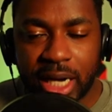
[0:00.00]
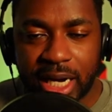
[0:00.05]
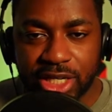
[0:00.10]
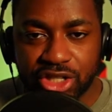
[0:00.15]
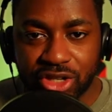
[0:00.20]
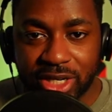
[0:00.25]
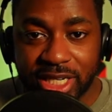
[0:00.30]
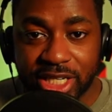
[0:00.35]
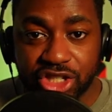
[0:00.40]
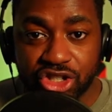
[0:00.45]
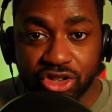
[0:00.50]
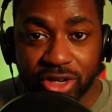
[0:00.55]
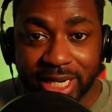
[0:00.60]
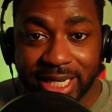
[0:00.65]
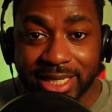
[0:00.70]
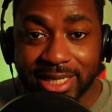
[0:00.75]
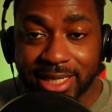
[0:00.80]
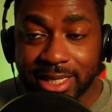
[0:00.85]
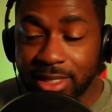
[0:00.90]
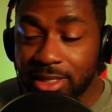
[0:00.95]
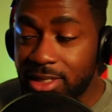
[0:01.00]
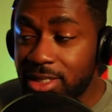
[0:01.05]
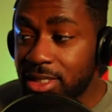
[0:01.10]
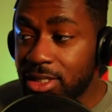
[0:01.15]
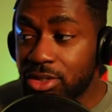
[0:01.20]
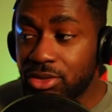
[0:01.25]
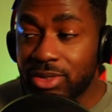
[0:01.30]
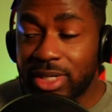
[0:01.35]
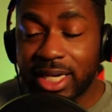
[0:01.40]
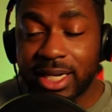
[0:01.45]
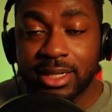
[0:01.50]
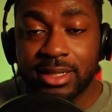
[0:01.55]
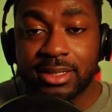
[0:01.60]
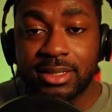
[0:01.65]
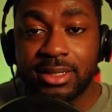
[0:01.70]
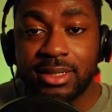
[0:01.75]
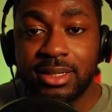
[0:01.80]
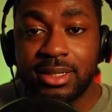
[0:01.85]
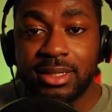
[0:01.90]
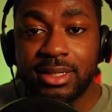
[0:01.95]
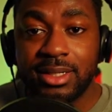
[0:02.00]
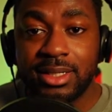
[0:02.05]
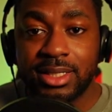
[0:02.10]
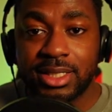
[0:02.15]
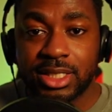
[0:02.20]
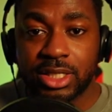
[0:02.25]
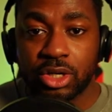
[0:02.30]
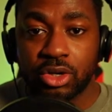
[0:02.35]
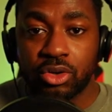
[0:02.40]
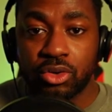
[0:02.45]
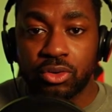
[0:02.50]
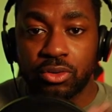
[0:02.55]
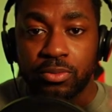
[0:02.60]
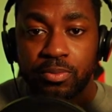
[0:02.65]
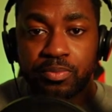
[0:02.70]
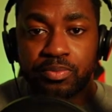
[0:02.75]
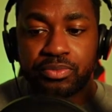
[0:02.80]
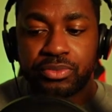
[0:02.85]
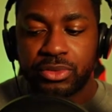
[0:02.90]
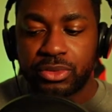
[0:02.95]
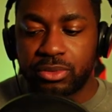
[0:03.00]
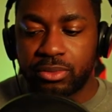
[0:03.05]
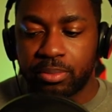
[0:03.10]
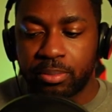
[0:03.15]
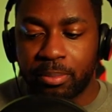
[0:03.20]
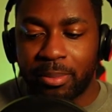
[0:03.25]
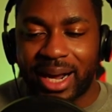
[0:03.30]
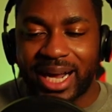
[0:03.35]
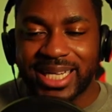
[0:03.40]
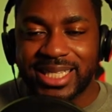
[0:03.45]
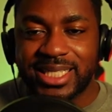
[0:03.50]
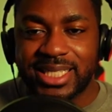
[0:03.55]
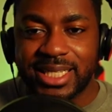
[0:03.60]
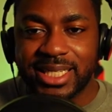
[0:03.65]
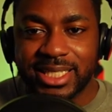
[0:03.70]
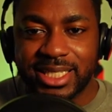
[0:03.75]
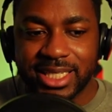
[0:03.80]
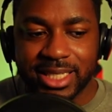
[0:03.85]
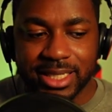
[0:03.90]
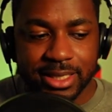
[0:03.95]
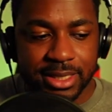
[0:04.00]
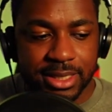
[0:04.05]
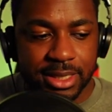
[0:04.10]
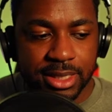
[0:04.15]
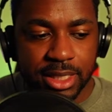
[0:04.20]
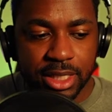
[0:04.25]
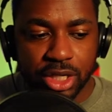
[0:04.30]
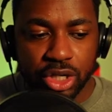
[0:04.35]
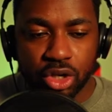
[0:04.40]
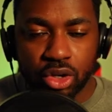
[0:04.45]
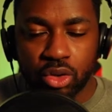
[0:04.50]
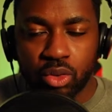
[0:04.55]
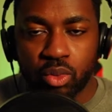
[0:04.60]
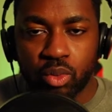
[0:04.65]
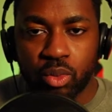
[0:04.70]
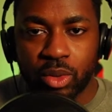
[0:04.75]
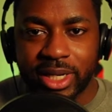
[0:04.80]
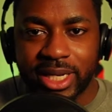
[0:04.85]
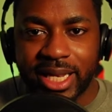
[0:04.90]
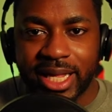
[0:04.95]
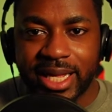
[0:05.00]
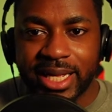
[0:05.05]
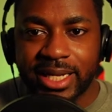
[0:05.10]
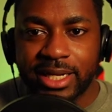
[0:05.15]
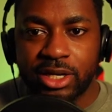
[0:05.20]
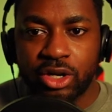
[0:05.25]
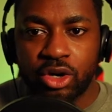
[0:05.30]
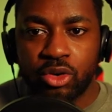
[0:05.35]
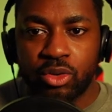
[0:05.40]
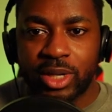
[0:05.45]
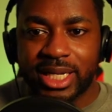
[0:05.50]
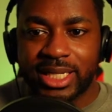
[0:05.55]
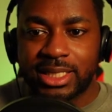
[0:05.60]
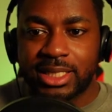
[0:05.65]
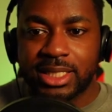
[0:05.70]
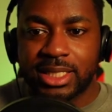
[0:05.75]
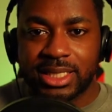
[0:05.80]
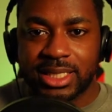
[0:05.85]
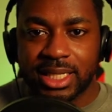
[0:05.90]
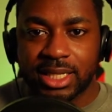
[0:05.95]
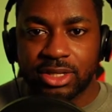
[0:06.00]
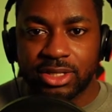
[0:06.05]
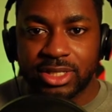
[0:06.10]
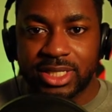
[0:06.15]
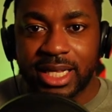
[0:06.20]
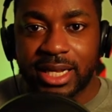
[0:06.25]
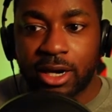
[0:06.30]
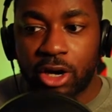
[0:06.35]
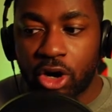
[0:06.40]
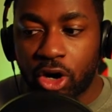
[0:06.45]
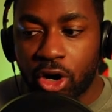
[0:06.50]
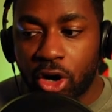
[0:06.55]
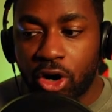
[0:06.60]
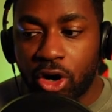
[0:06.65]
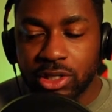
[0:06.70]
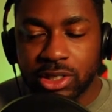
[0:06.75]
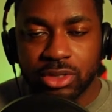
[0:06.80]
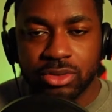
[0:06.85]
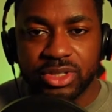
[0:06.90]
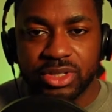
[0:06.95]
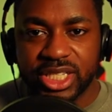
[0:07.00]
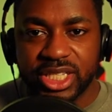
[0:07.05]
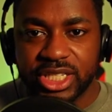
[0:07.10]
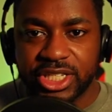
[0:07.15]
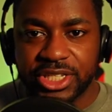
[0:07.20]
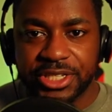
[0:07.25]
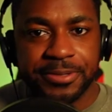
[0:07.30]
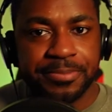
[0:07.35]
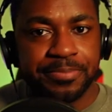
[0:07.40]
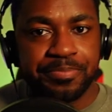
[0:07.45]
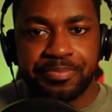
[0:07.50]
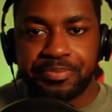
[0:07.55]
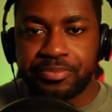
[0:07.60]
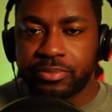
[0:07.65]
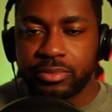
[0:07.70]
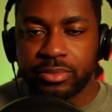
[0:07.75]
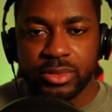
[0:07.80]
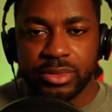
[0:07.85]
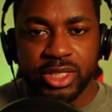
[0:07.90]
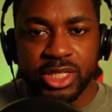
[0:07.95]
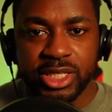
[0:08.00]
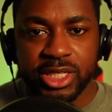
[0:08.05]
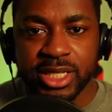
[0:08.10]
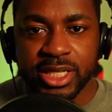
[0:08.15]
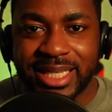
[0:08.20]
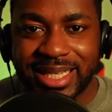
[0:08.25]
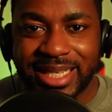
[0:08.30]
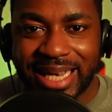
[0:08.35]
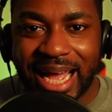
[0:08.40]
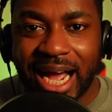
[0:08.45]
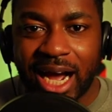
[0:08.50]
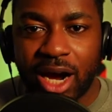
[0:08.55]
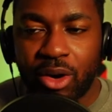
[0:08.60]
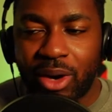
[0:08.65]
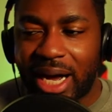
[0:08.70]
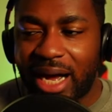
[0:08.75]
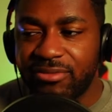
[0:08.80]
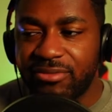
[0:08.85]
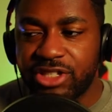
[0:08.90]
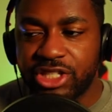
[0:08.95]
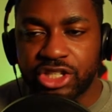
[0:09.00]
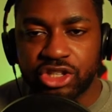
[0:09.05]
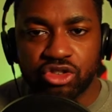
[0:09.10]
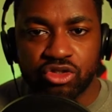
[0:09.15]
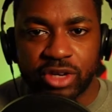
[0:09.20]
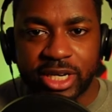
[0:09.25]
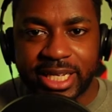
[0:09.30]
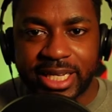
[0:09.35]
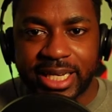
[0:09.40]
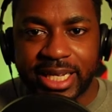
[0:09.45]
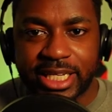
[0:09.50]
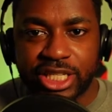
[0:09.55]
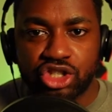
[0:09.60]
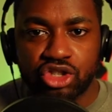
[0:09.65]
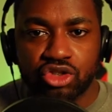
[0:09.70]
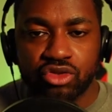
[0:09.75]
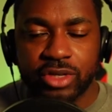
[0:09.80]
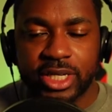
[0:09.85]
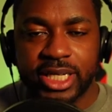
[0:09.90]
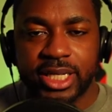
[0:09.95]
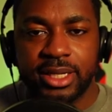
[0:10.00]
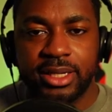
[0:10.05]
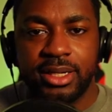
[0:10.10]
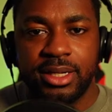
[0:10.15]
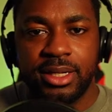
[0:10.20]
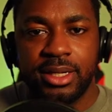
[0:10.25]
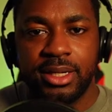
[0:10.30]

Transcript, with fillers: I try to train sailors to do that. So my teachings when they go into sales that are also teaching, now I've just created a tree.